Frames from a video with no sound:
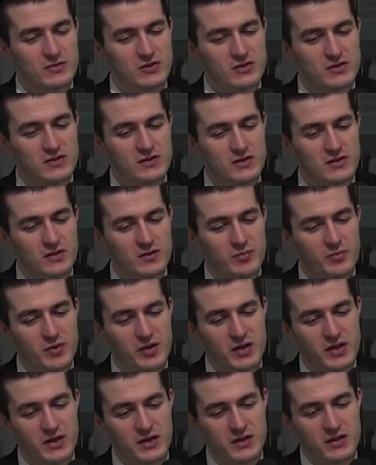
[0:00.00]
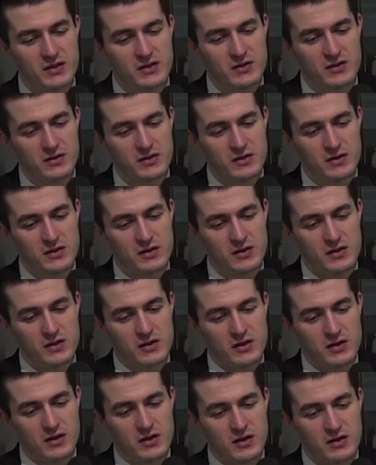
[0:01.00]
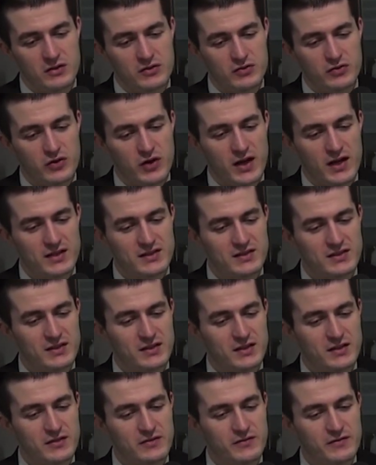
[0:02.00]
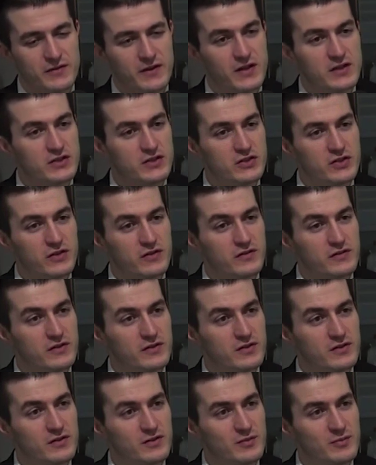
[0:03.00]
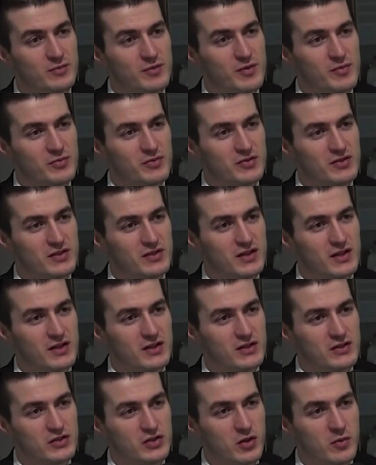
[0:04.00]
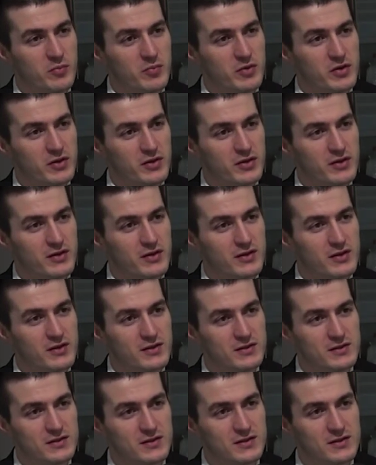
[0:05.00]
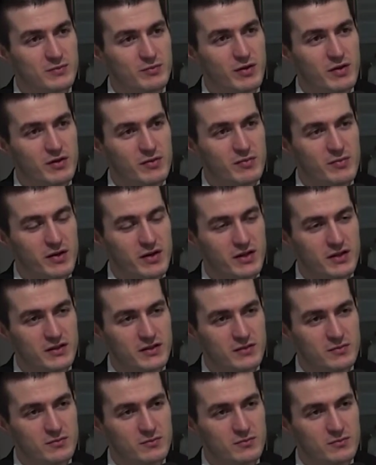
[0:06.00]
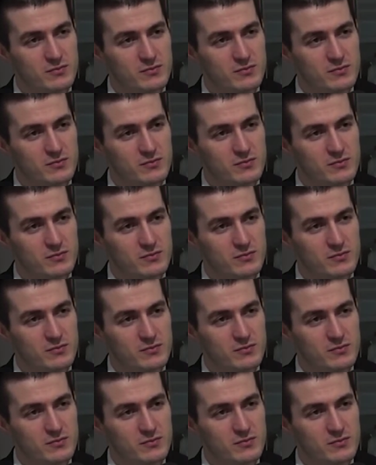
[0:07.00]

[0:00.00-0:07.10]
Do you see there being a drastic phase shift in people just kind of jumping to this better mechanism?